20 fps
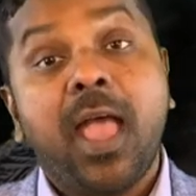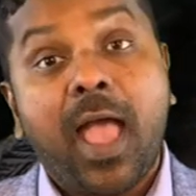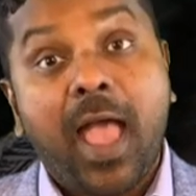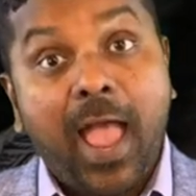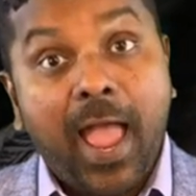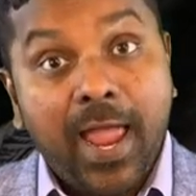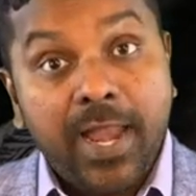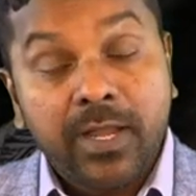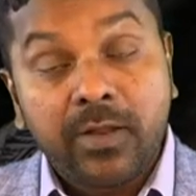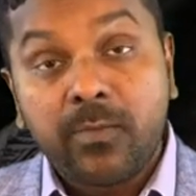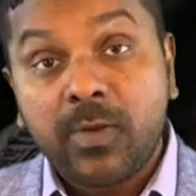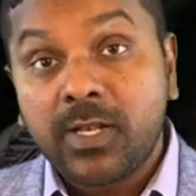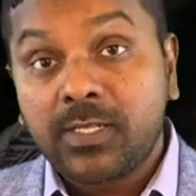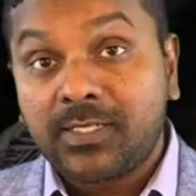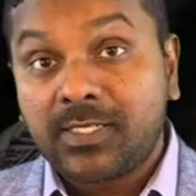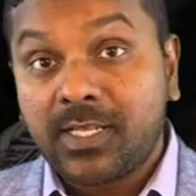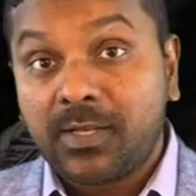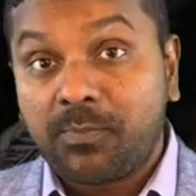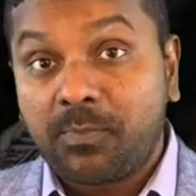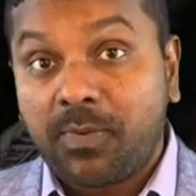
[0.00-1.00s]

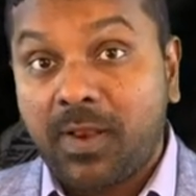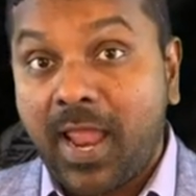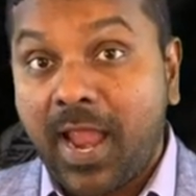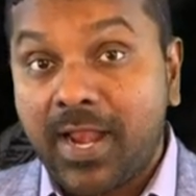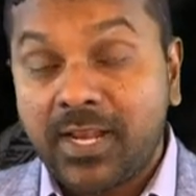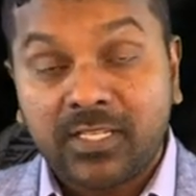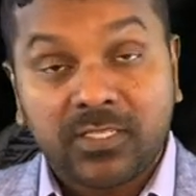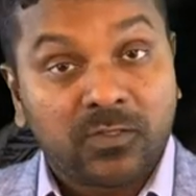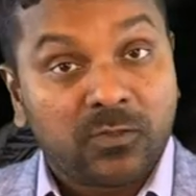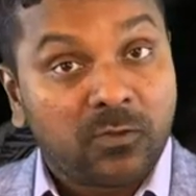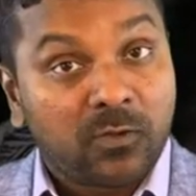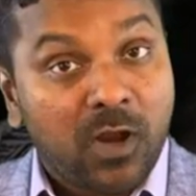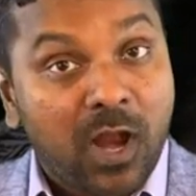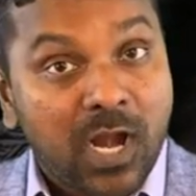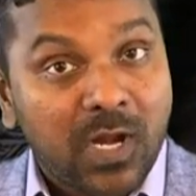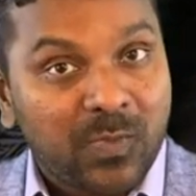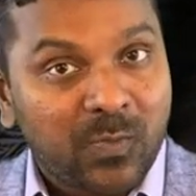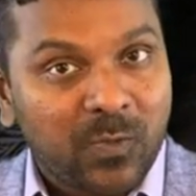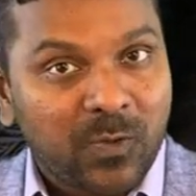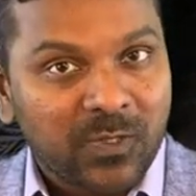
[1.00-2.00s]
Animals and plants do
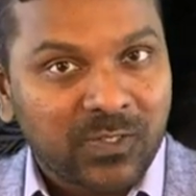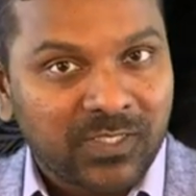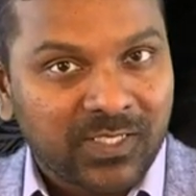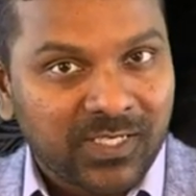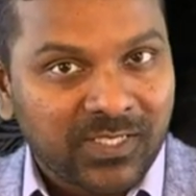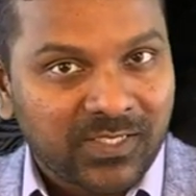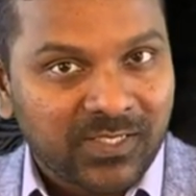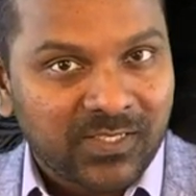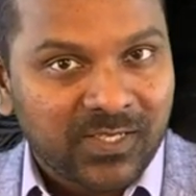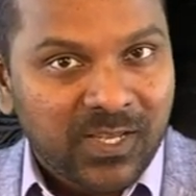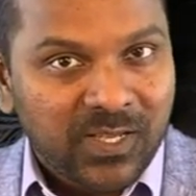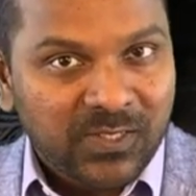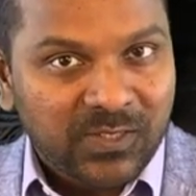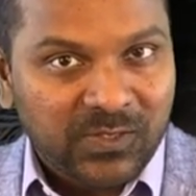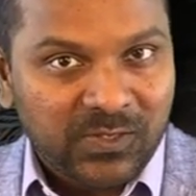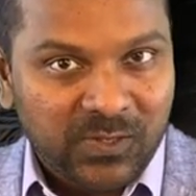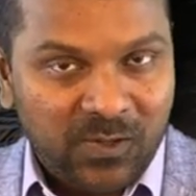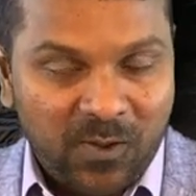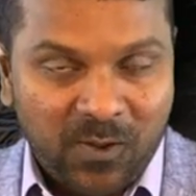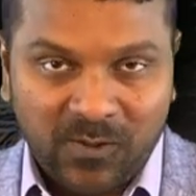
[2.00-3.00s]
not possess
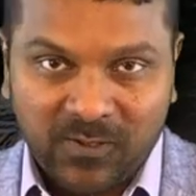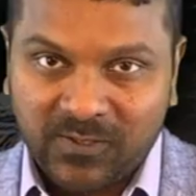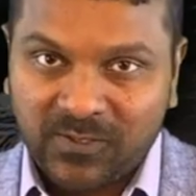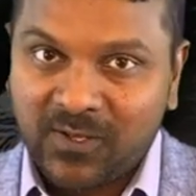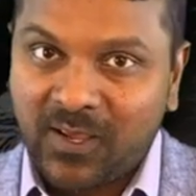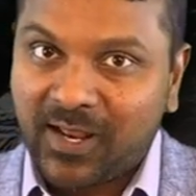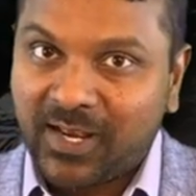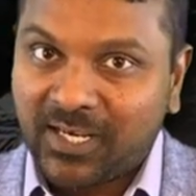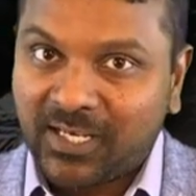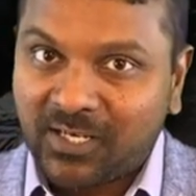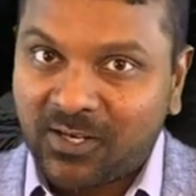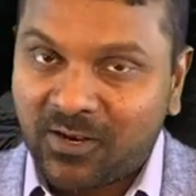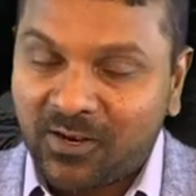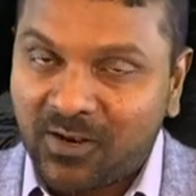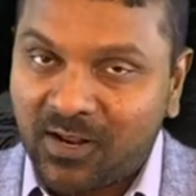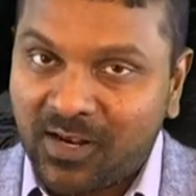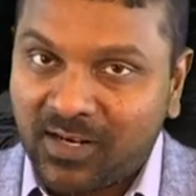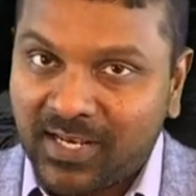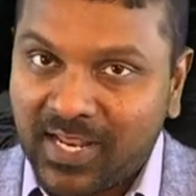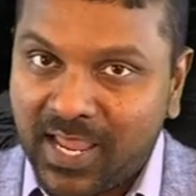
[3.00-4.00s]
souls or
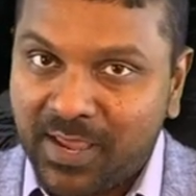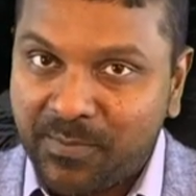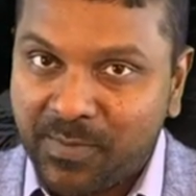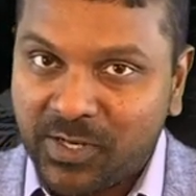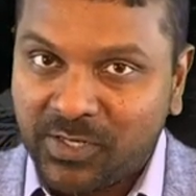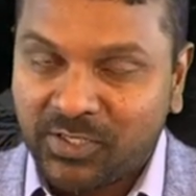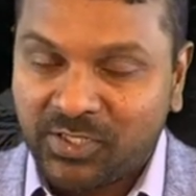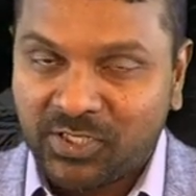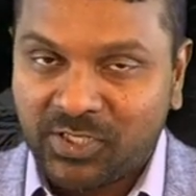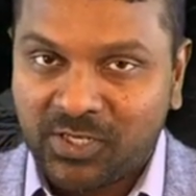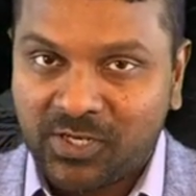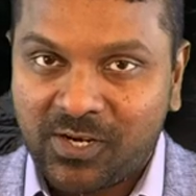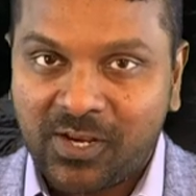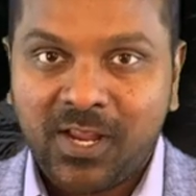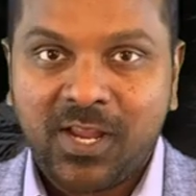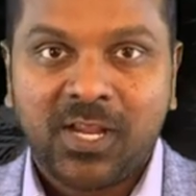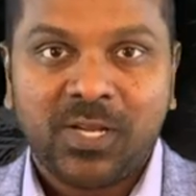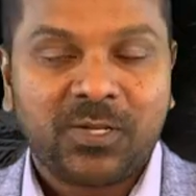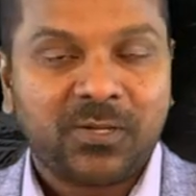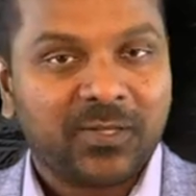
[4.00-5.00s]
eternal dimension
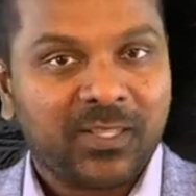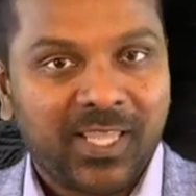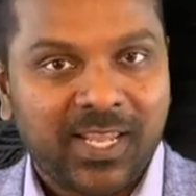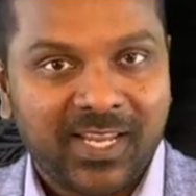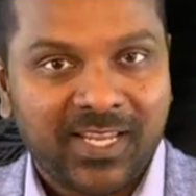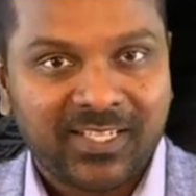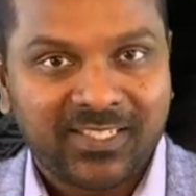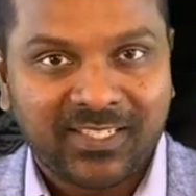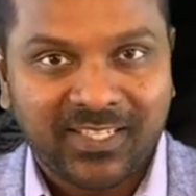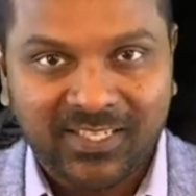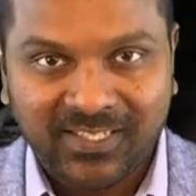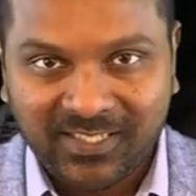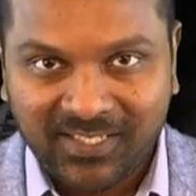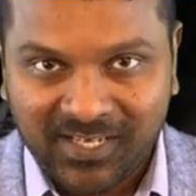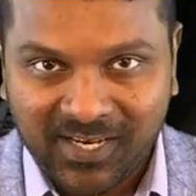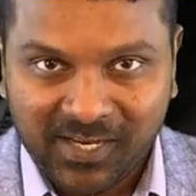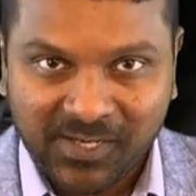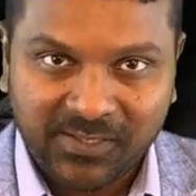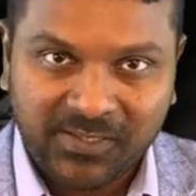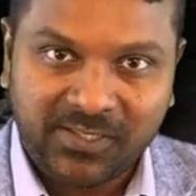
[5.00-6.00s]
to their
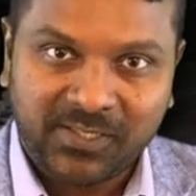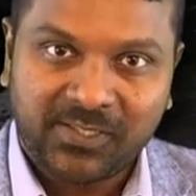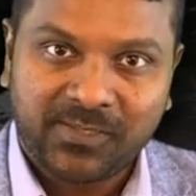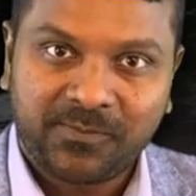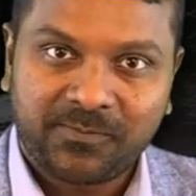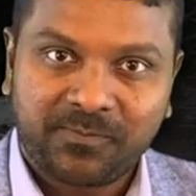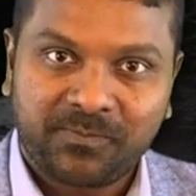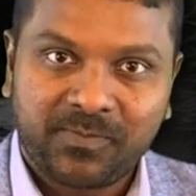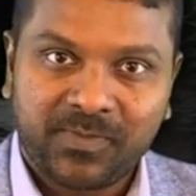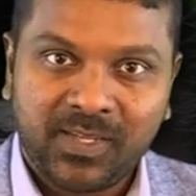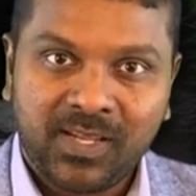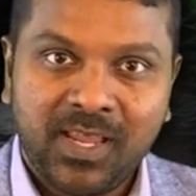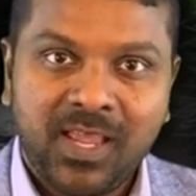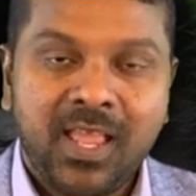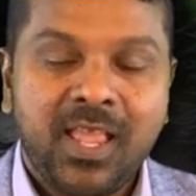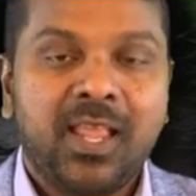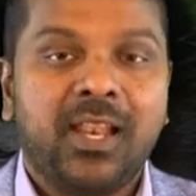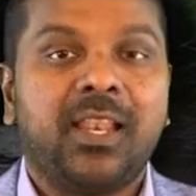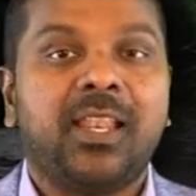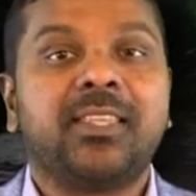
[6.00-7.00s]
existence.
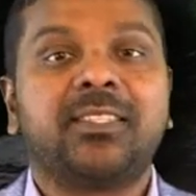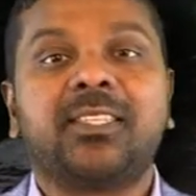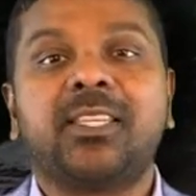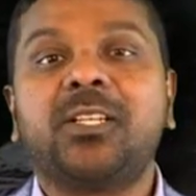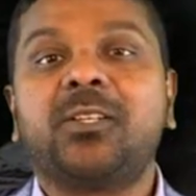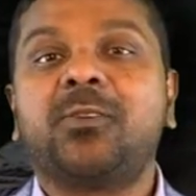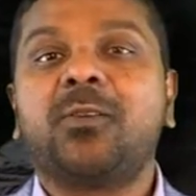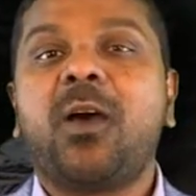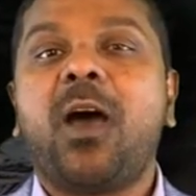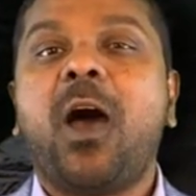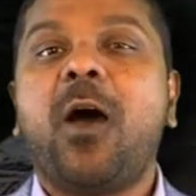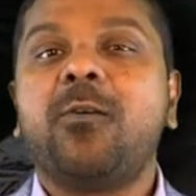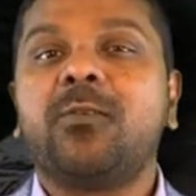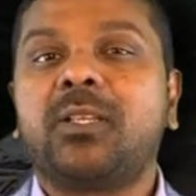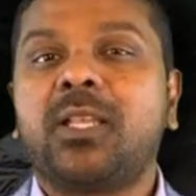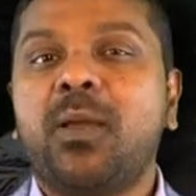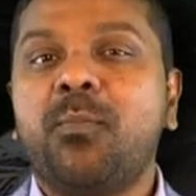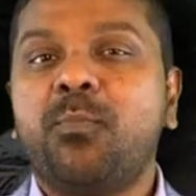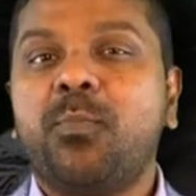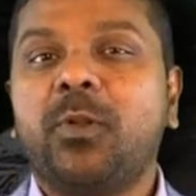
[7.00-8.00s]
Listen to how
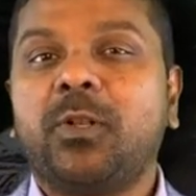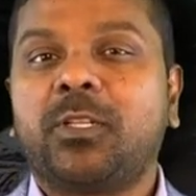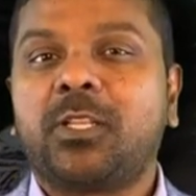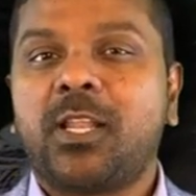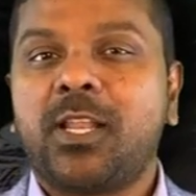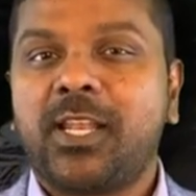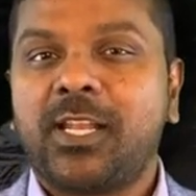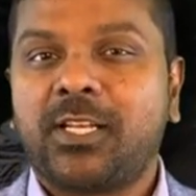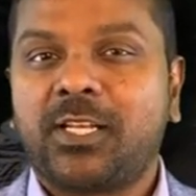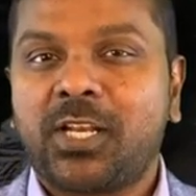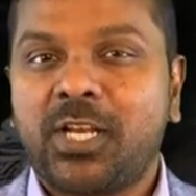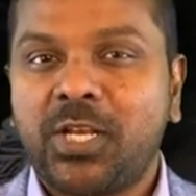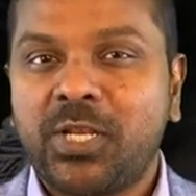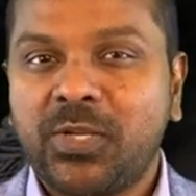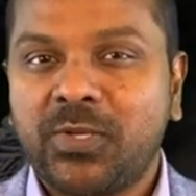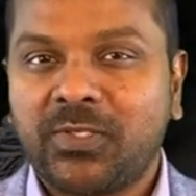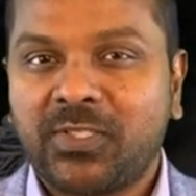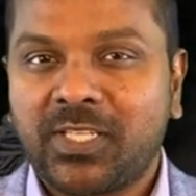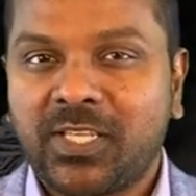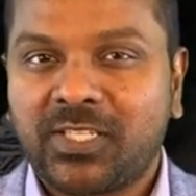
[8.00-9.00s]
Templeton
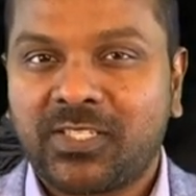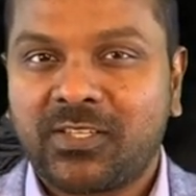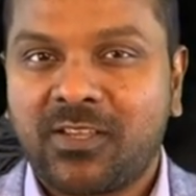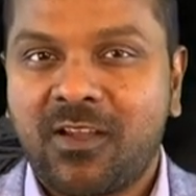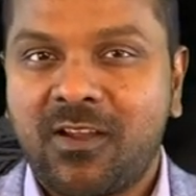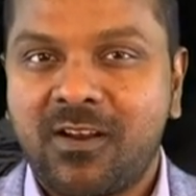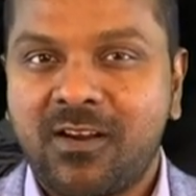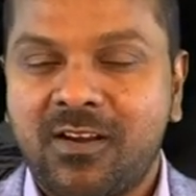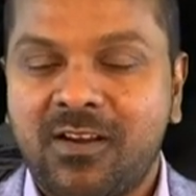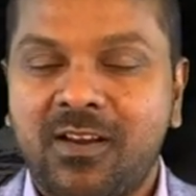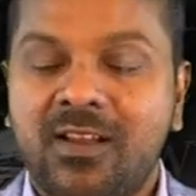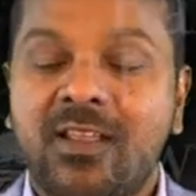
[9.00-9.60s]
introduces her.